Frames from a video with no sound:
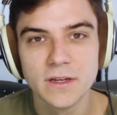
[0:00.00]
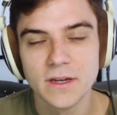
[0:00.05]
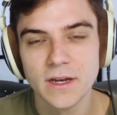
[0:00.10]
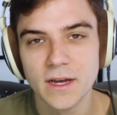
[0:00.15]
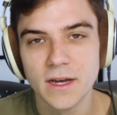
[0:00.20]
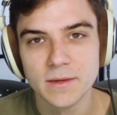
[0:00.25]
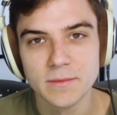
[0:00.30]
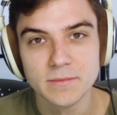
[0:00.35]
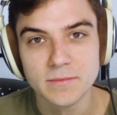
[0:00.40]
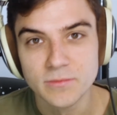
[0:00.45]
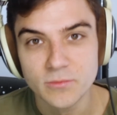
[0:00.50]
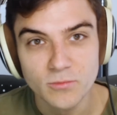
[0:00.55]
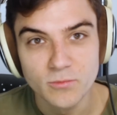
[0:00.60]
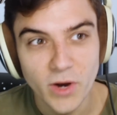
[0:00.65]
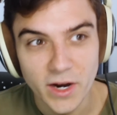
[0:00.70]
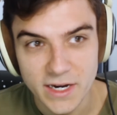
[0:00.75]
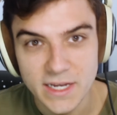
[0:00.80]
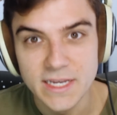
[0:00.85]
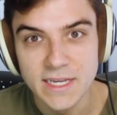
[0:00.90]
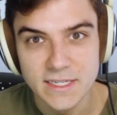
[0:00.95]
Um,
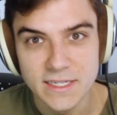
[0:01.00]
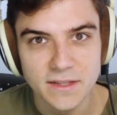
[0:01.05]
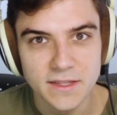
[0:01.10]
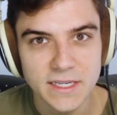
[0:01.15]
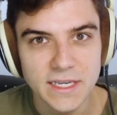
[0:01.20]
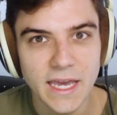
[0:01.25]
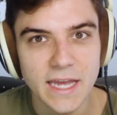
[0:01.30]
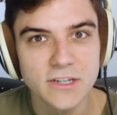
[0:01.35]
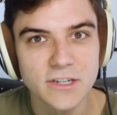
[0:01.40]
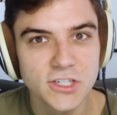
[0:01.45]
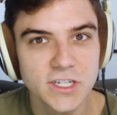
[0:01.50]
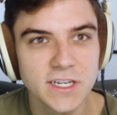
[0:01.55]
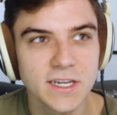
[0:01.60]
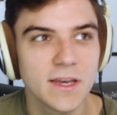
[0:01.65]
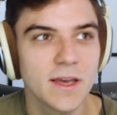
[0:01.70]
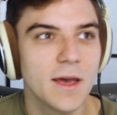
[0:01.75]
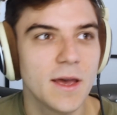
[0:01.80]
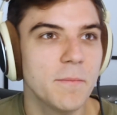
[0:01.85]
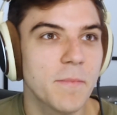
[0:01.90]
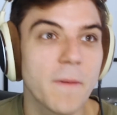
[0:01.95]
where he is on the
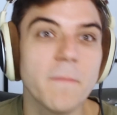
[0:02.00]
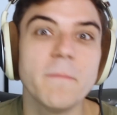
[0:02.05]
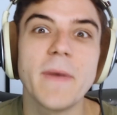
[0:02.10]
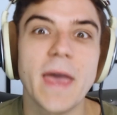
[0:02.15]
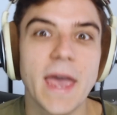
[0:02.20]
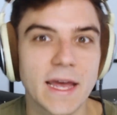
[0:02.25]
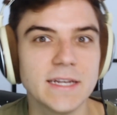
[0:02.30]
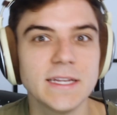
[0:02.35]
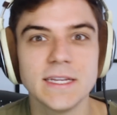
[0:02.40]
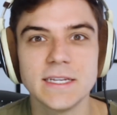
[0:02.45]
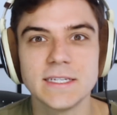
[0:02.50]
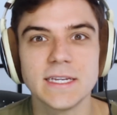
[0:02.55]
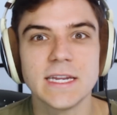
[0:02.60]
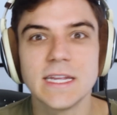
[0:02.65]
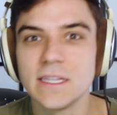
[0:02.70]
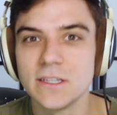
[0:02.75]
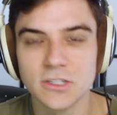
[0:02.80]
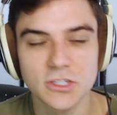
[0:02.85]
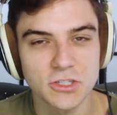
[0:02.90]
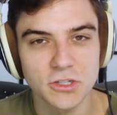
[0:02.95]
Genji, but man, did, did
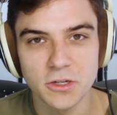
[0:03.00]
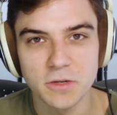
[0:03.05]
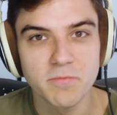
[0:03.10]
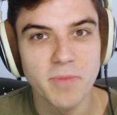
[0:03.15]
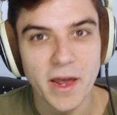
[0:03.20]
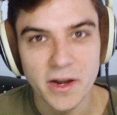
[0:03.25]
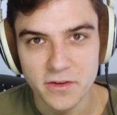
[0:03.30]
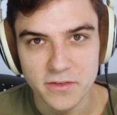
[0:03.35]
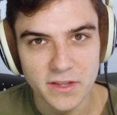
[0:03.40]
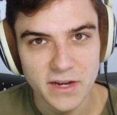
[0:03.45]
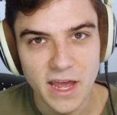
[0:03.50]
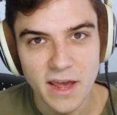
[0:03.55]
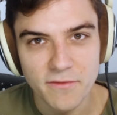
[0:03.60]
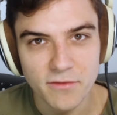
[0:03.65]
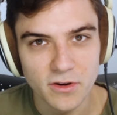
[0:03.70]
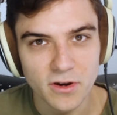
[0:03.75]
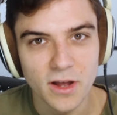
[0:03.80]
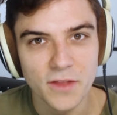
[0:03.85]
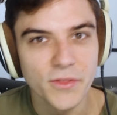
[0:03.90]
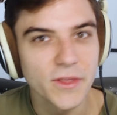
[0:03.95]
he just look better than
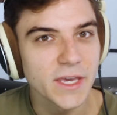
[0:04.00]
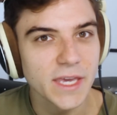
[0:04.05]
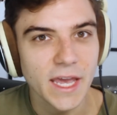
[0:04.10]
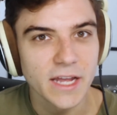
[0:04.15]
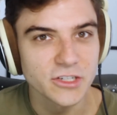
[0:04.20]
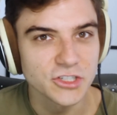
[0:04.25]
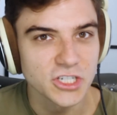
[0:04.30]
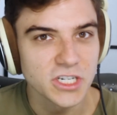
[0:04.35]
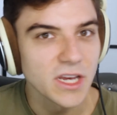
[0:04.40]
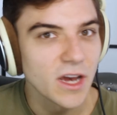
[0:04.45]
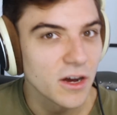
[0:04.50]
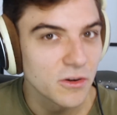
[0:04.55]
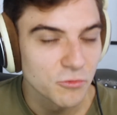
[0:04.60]
ever on the Genji?